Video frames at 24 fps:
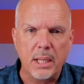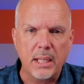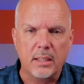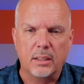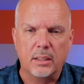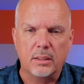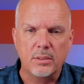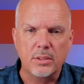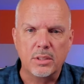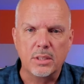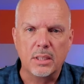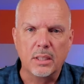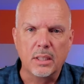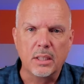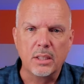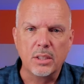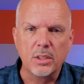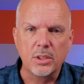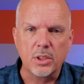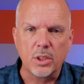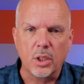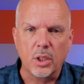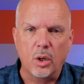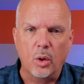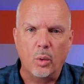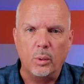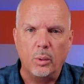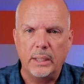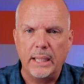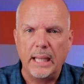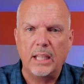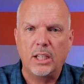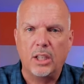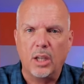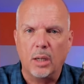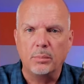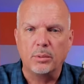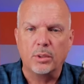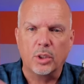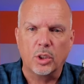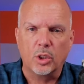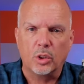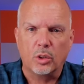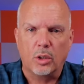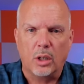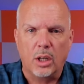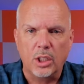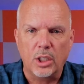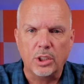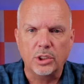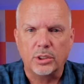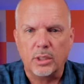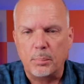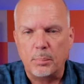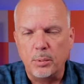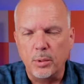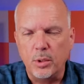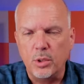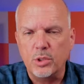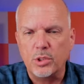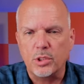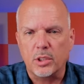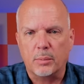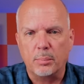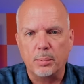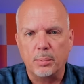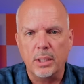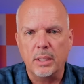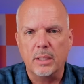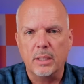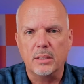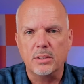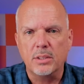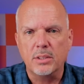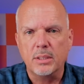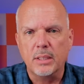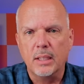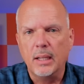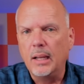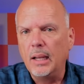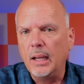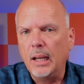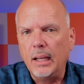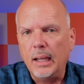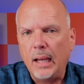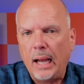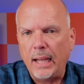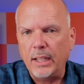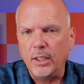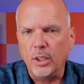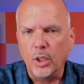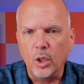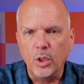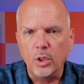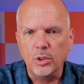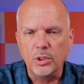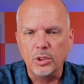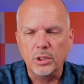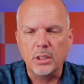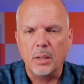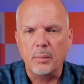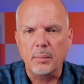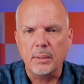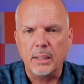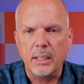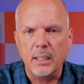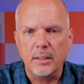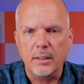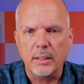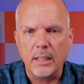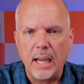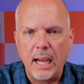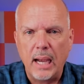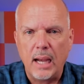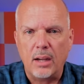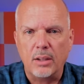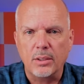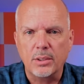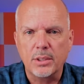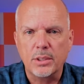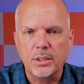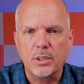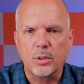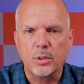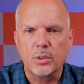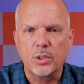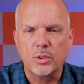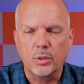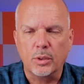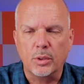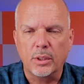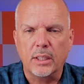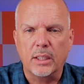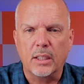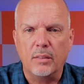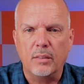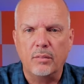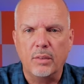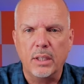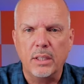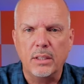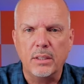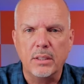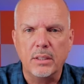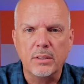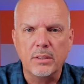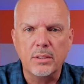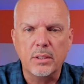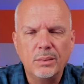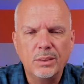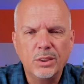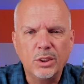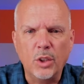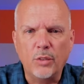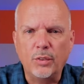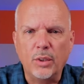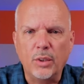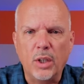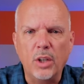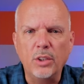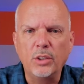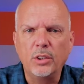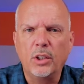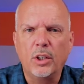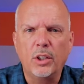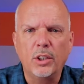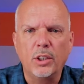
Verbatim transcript: PINs. So when they come to the garage and they use their PINs, I know who's coming in the house. So it's really convenient. So for under